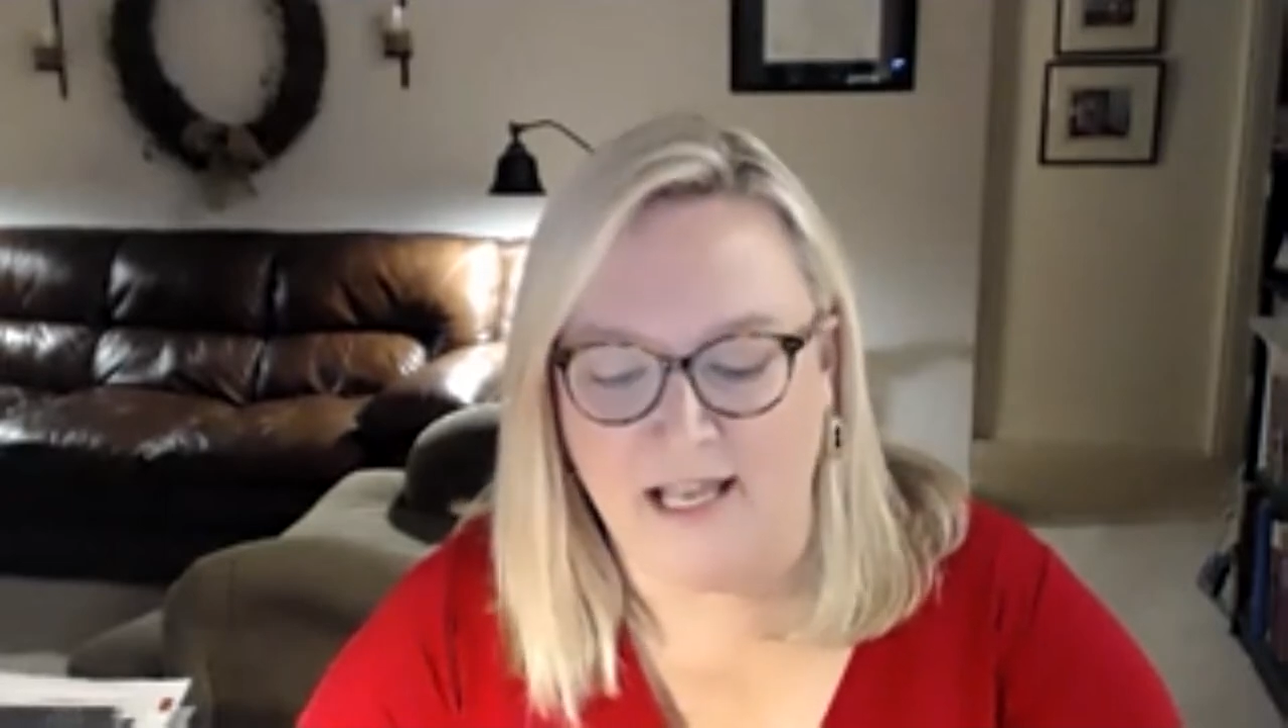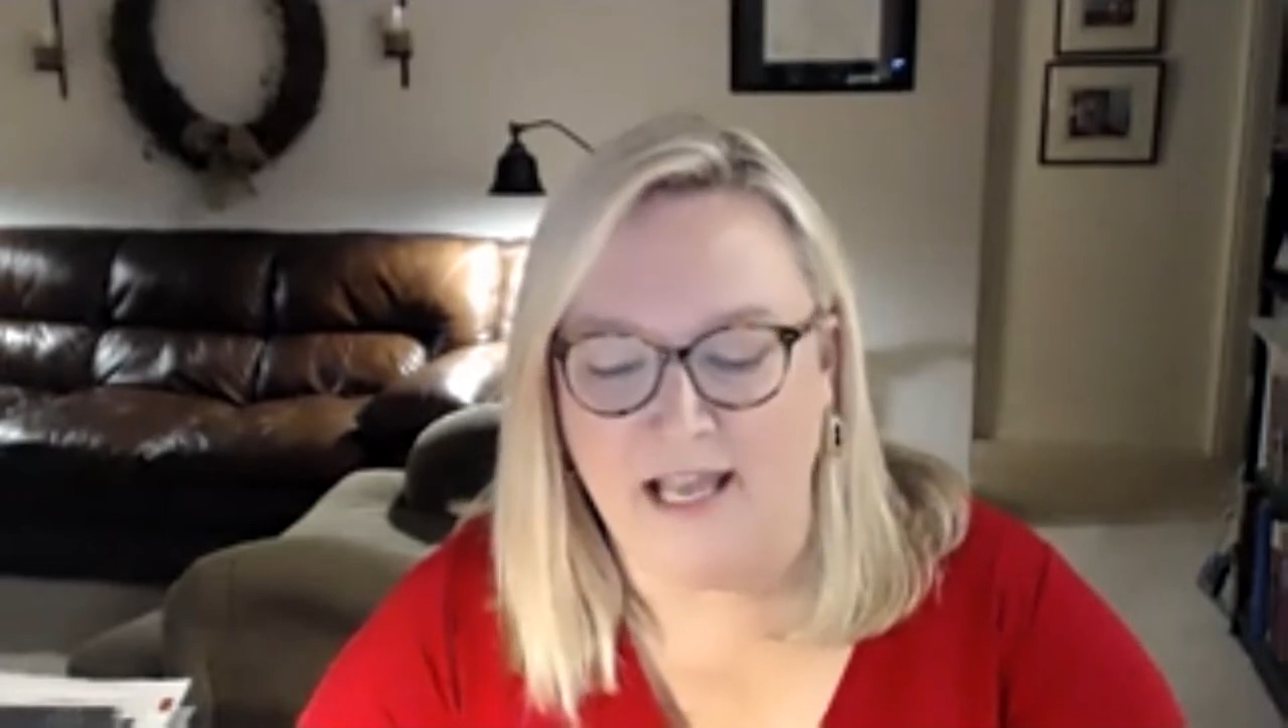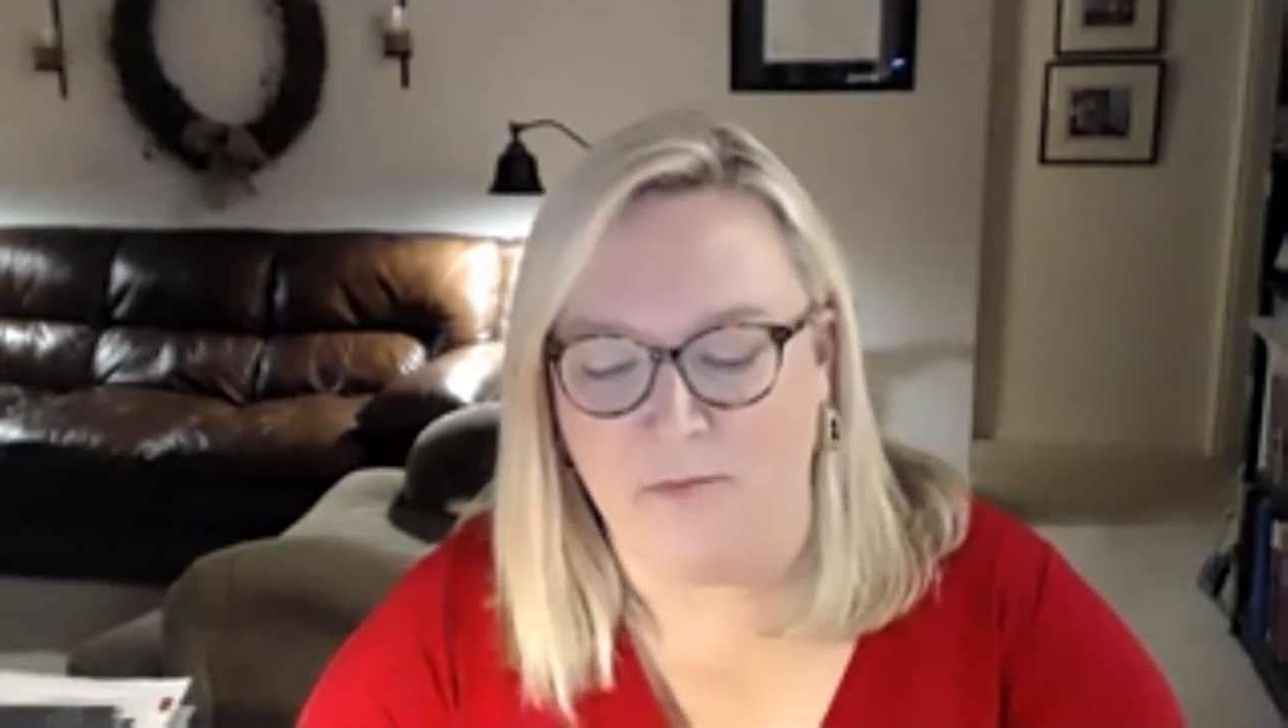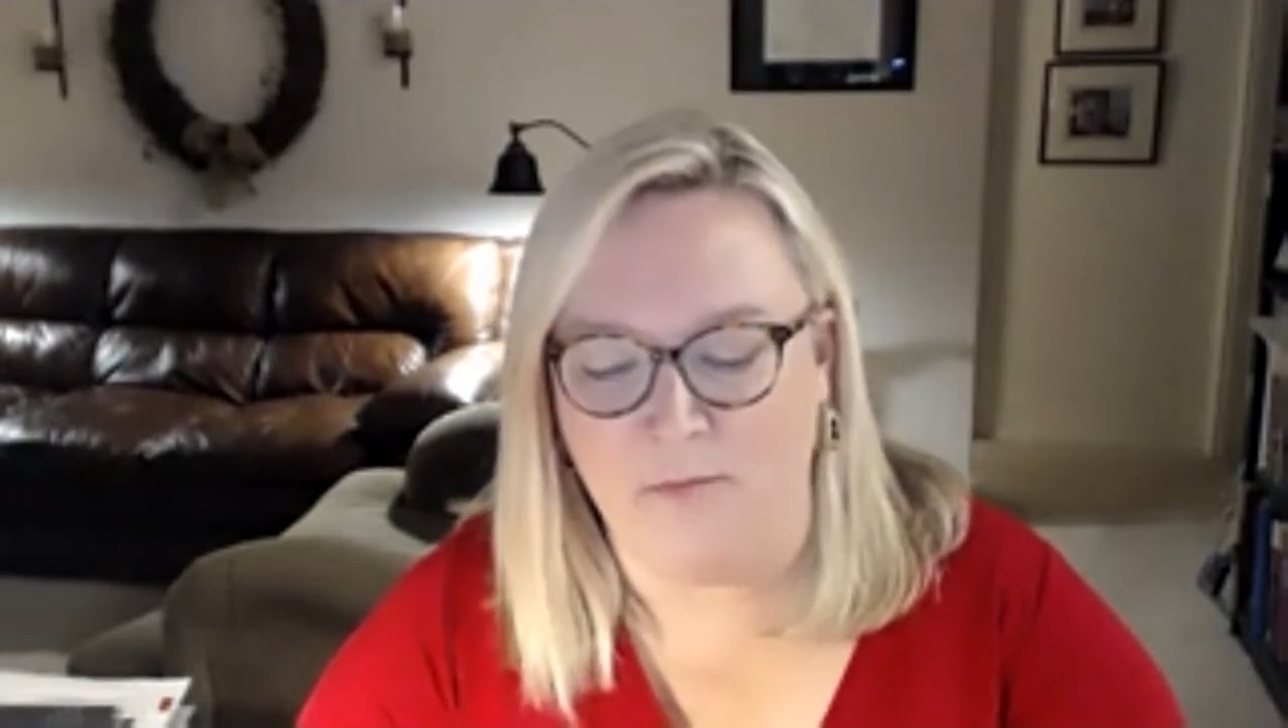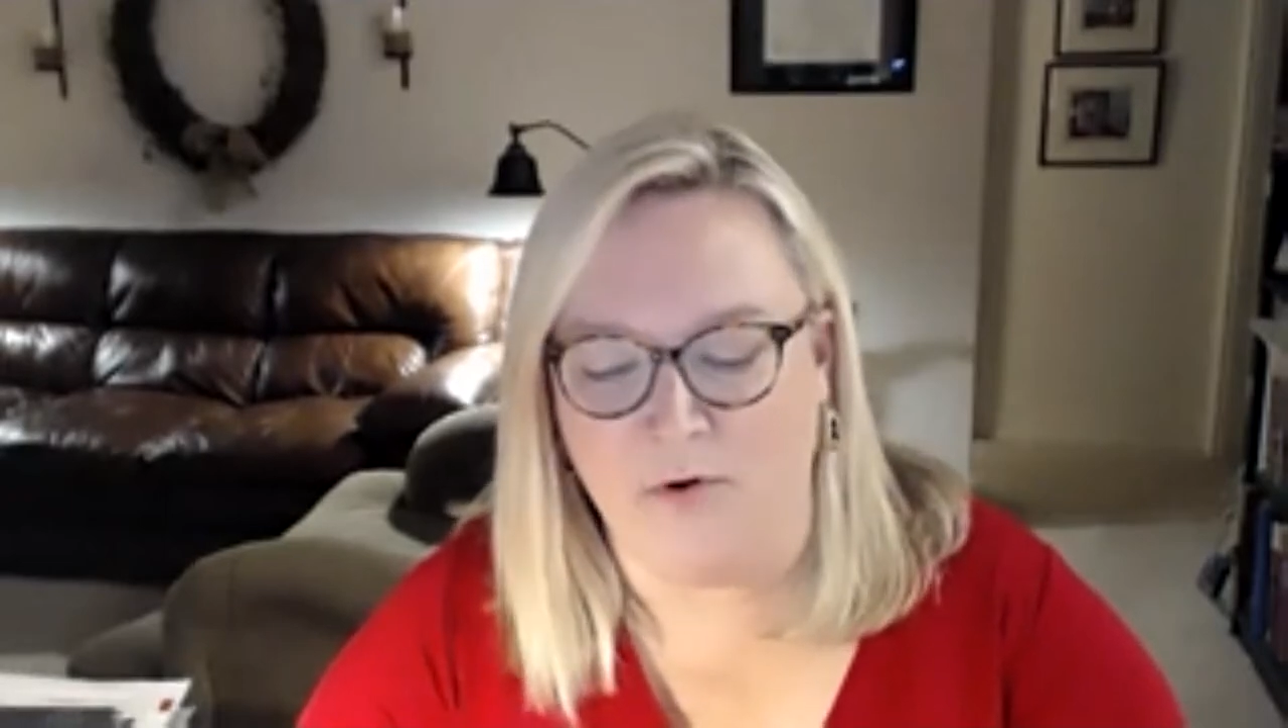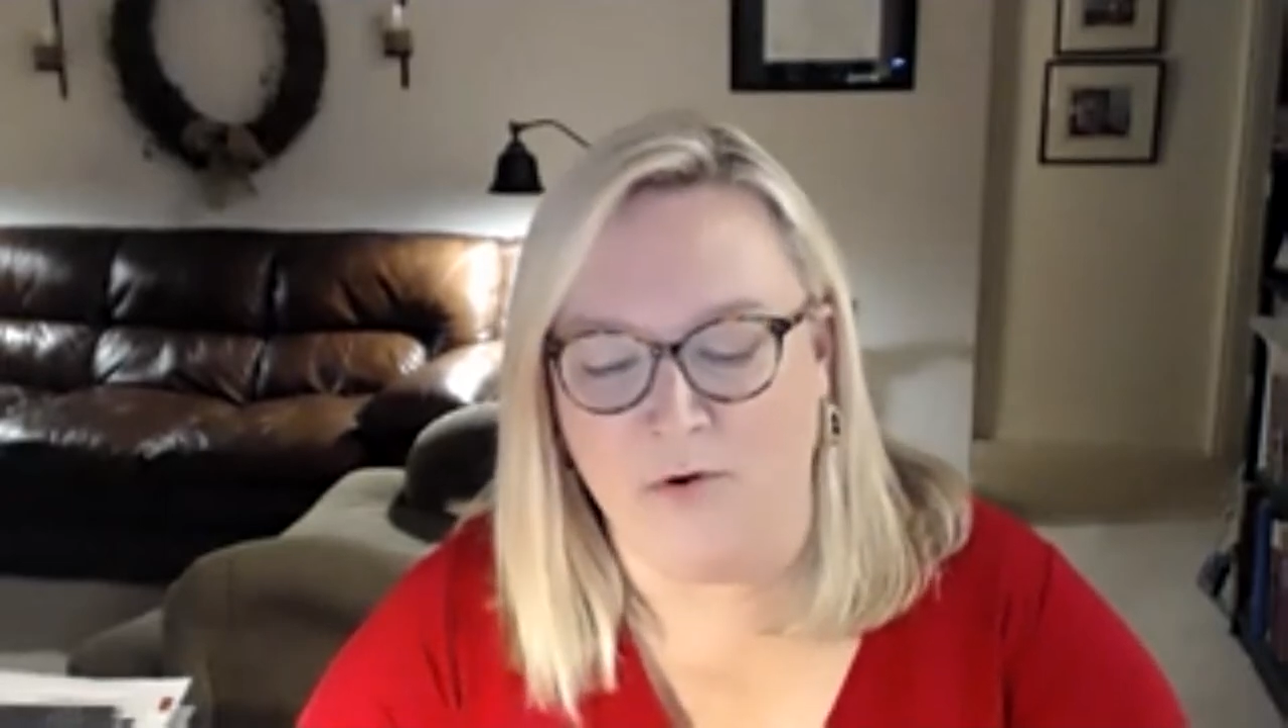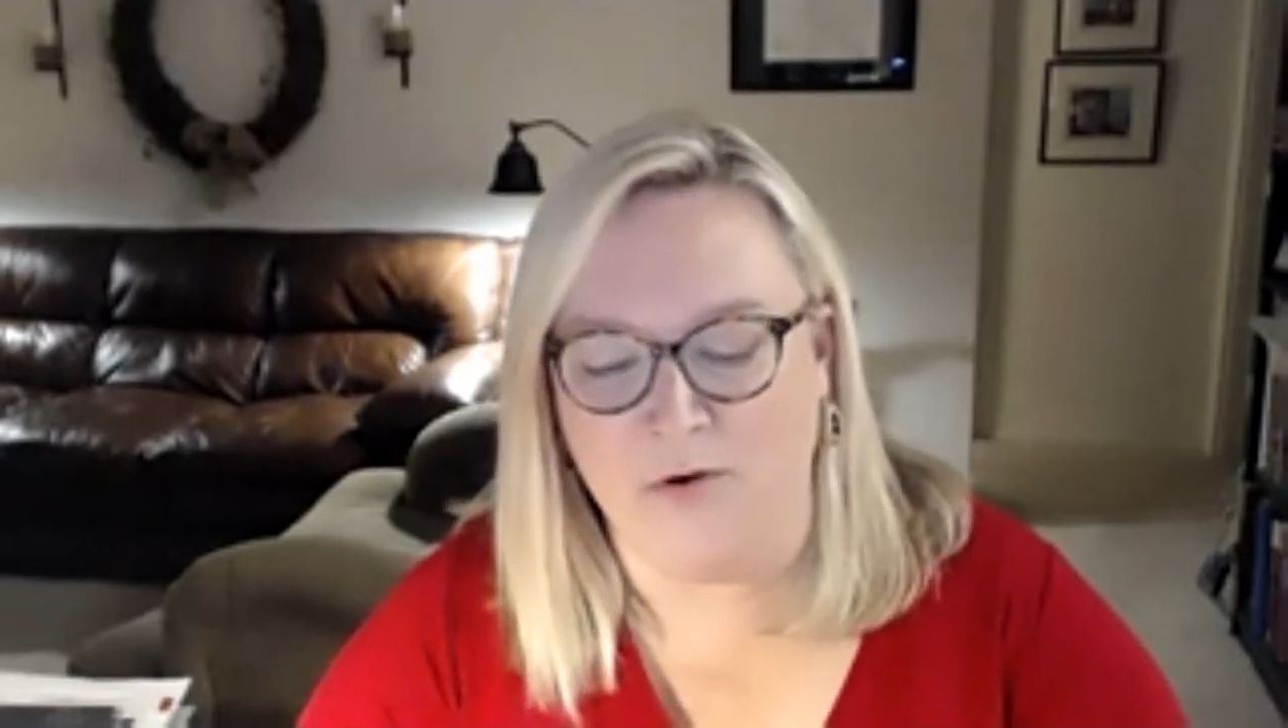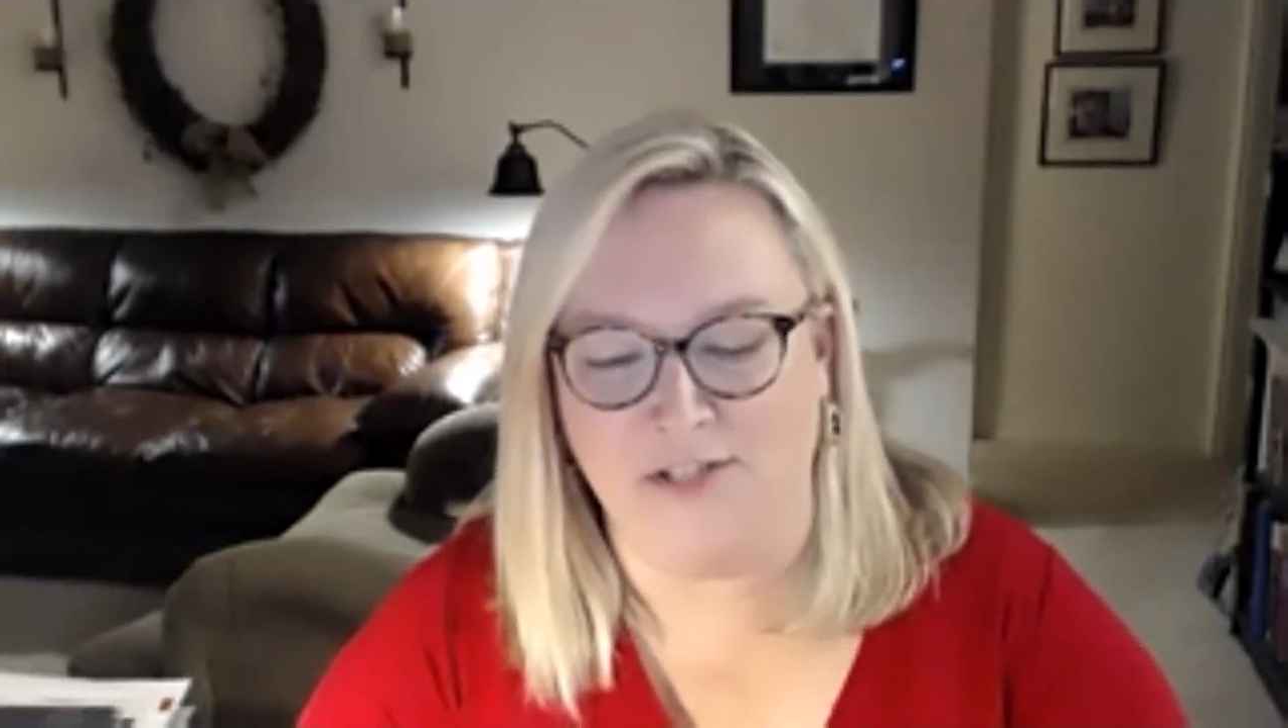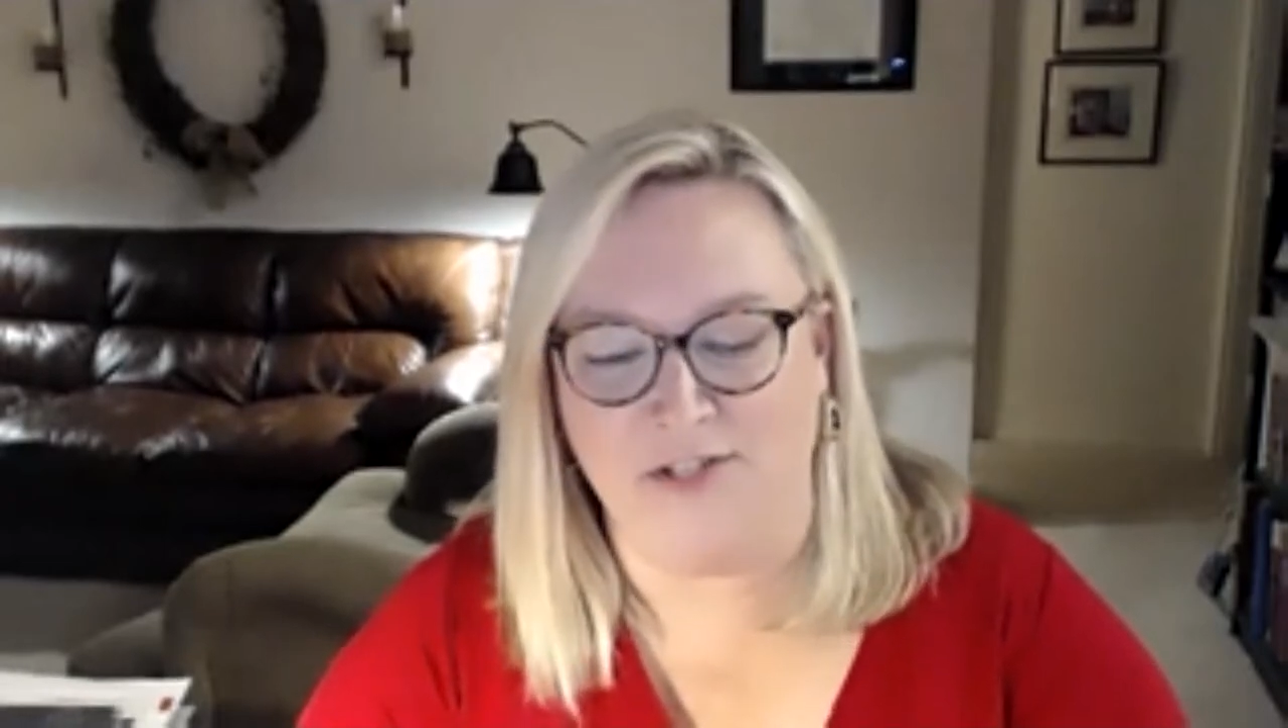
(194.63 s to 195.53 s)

and the Broad